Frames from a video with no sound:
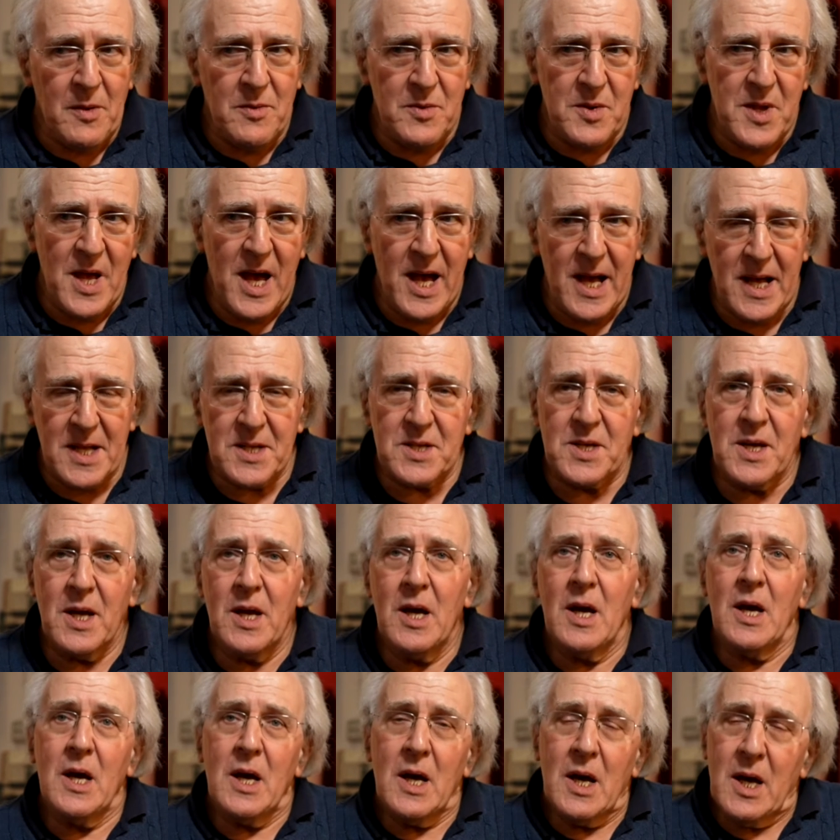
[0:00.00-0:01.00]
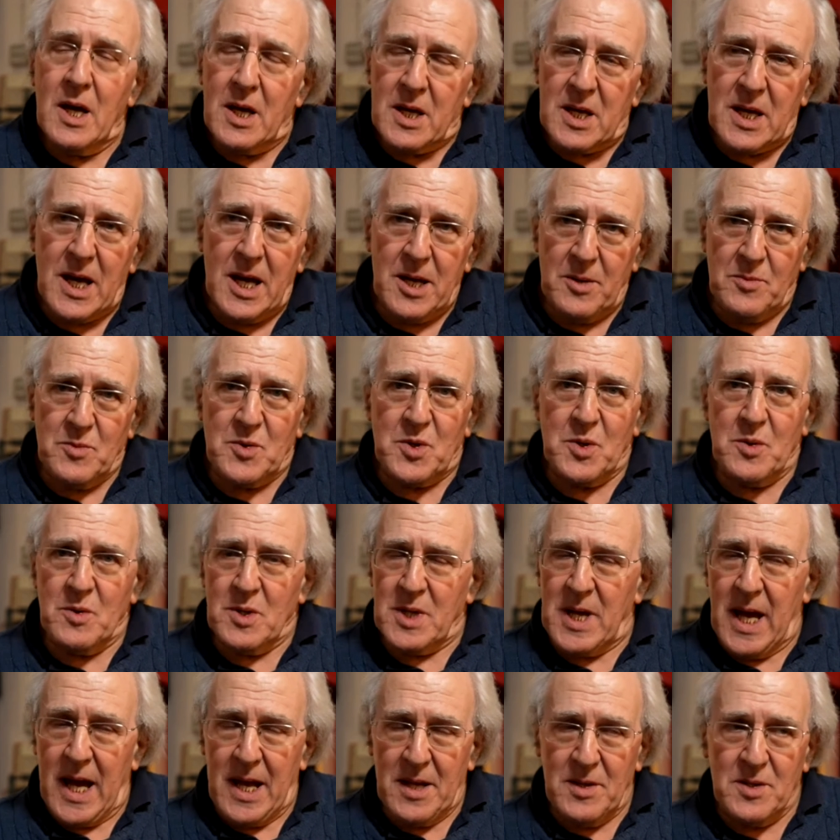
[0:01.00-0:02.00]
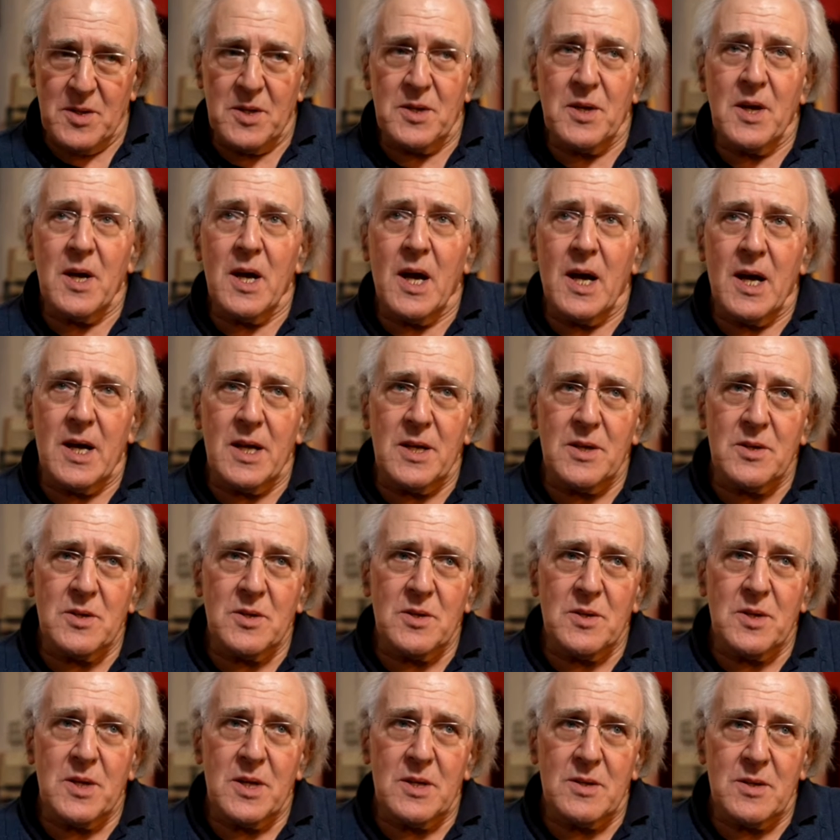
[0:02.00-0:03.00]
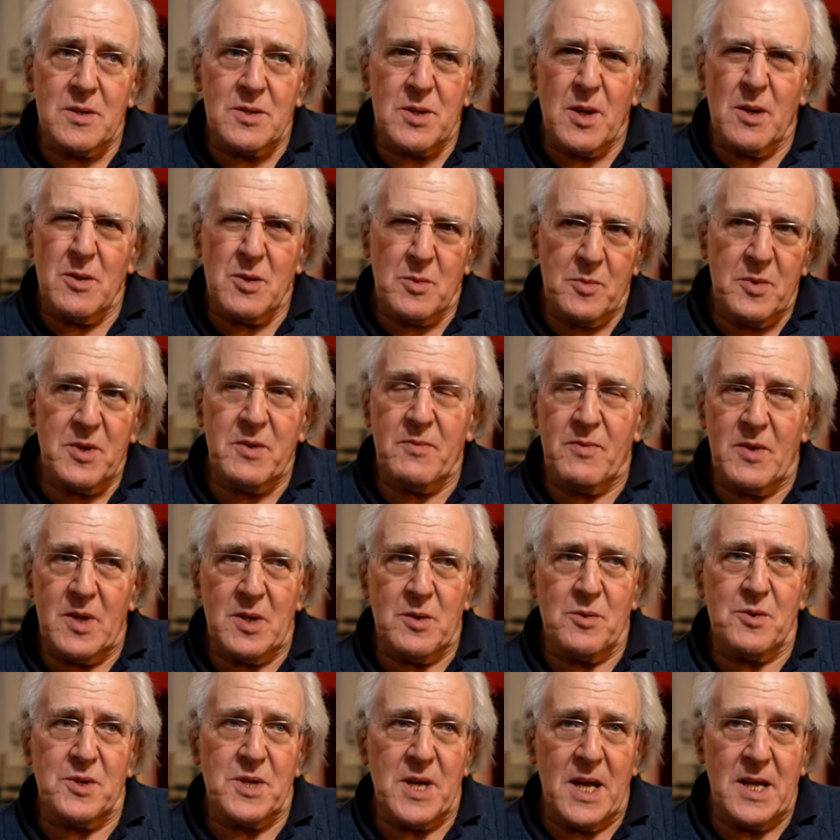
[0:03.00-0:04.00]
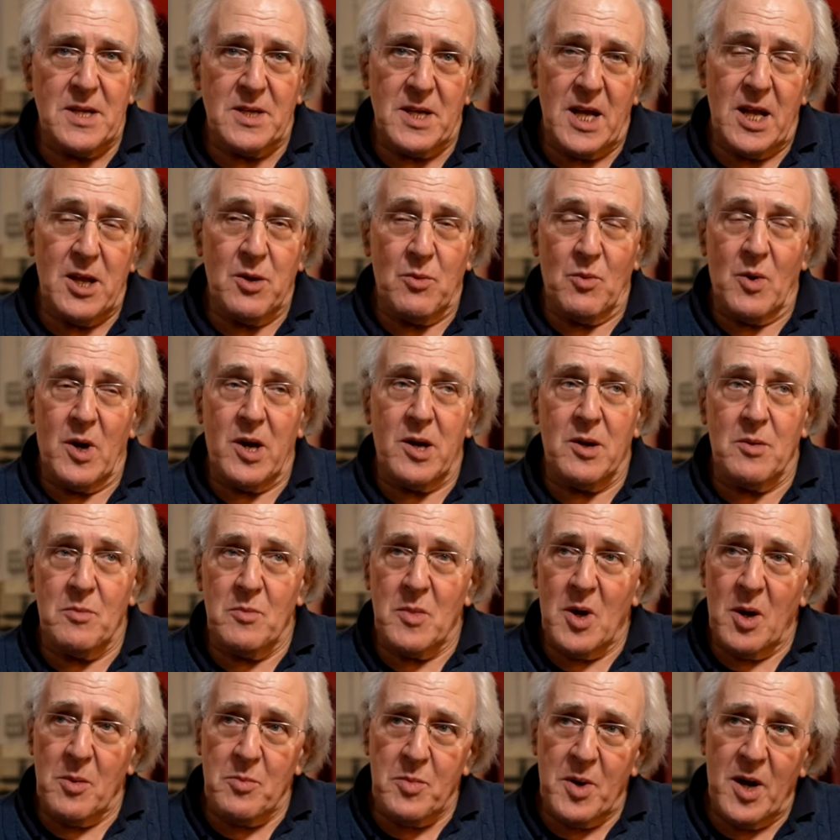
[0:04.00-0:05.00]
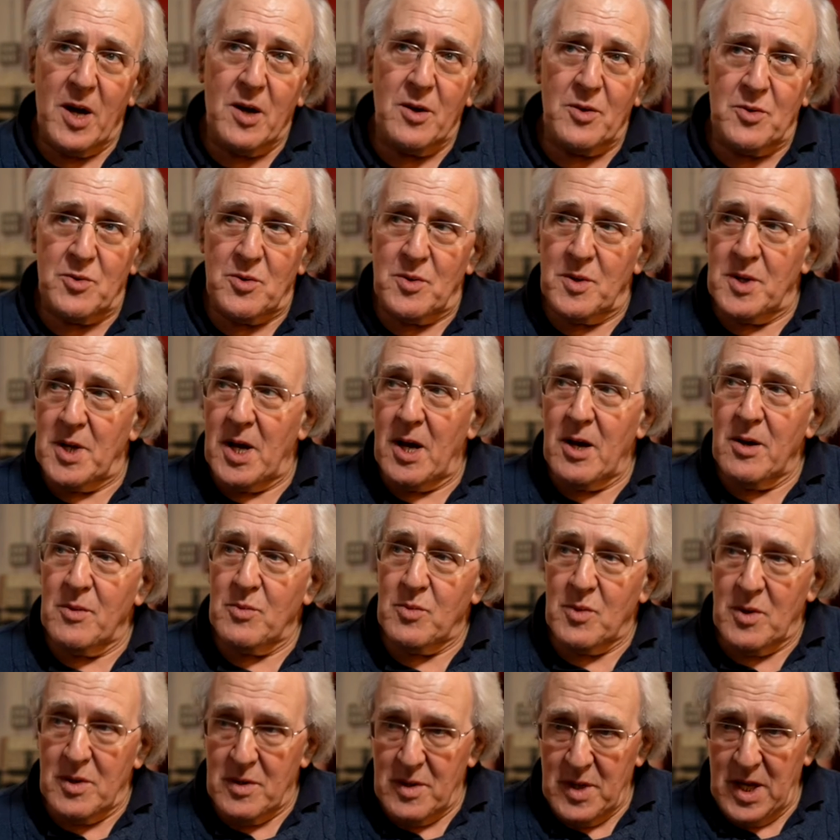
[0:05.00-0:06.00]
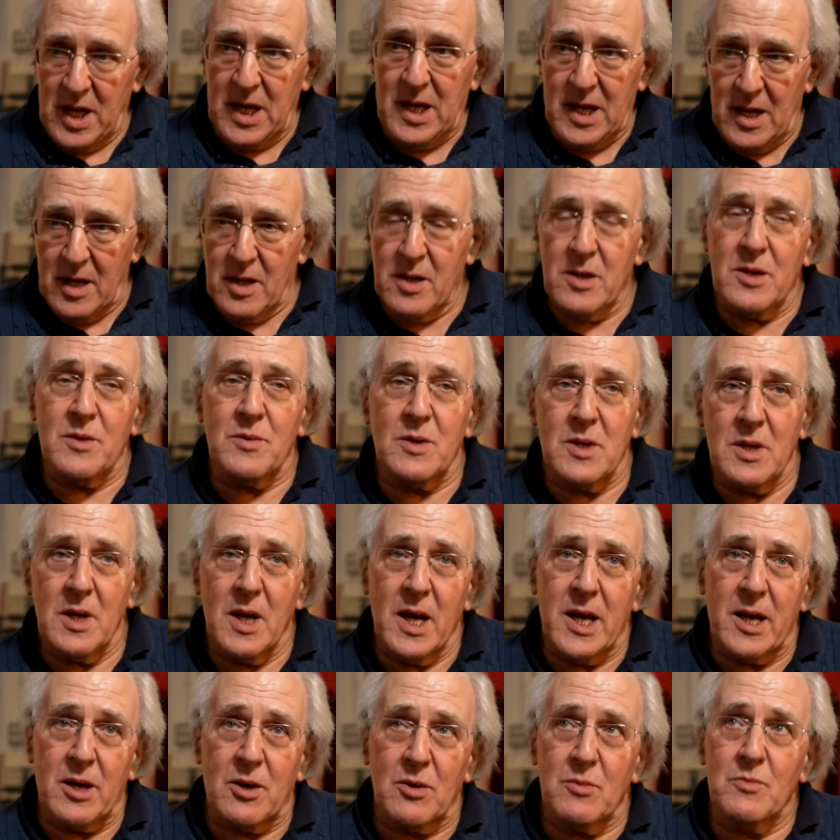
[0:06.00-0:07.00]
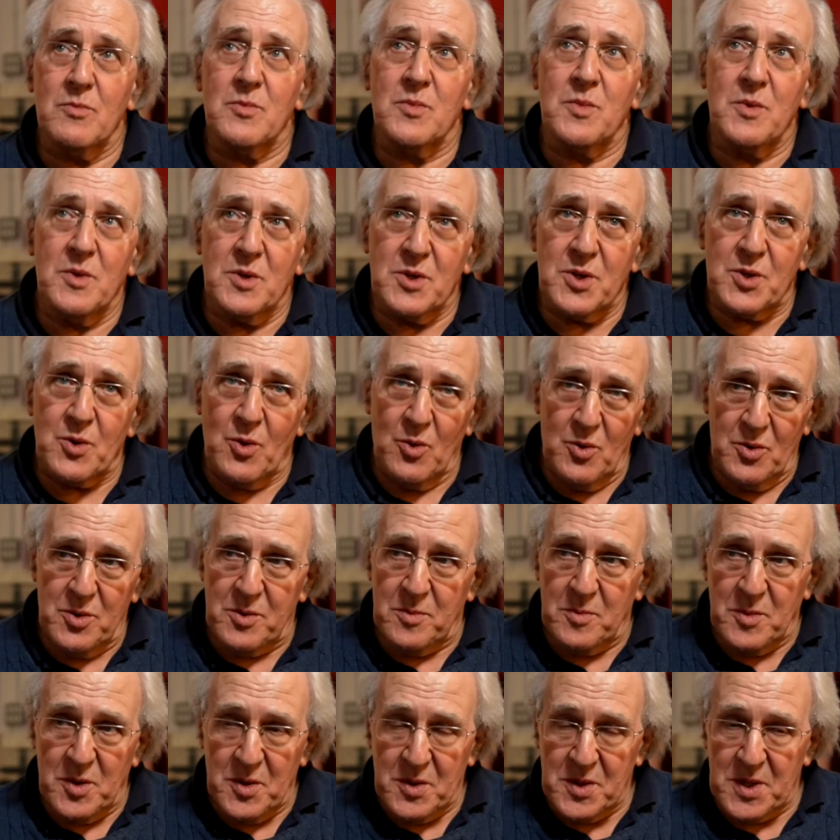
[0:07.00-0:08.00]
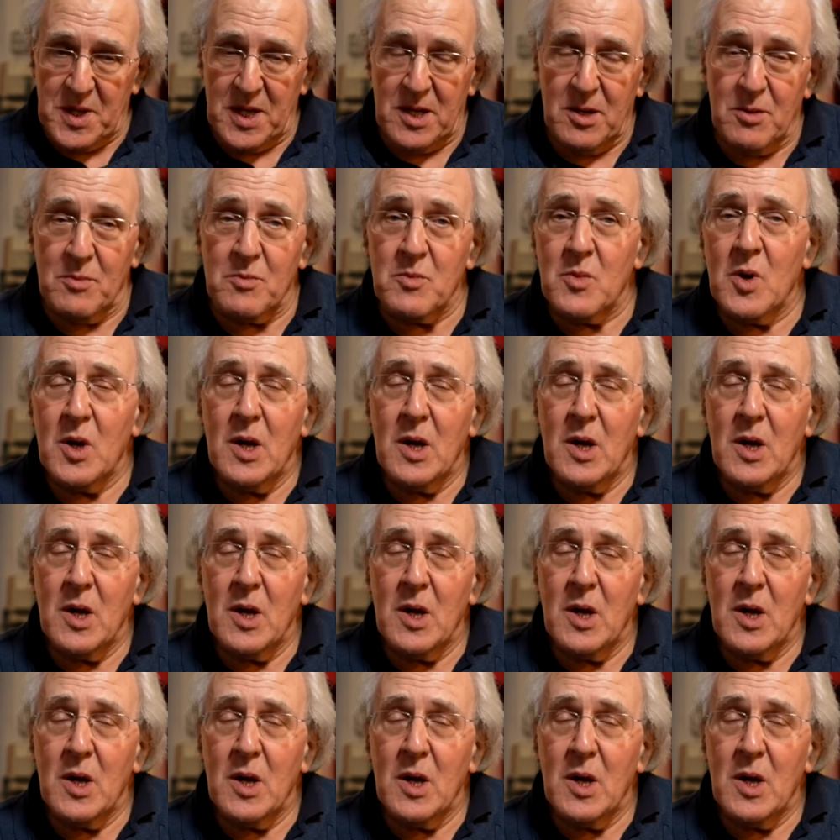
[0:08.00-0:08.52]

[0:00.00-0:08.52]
That came to an end, and so I was a bit of a loose end anyway. And my partner and I were here in Egham, saw the museum,